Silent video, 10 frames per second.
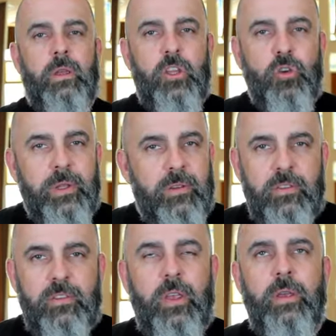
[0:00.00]

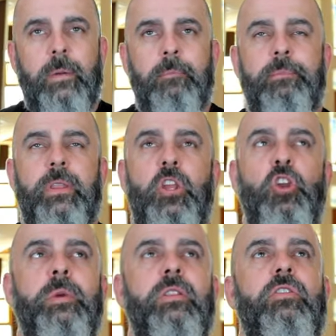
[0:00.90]

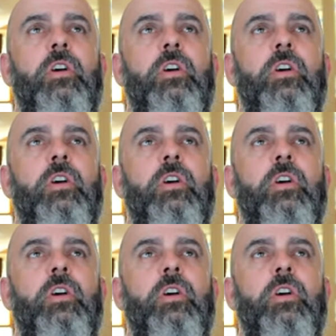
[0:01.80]
Humans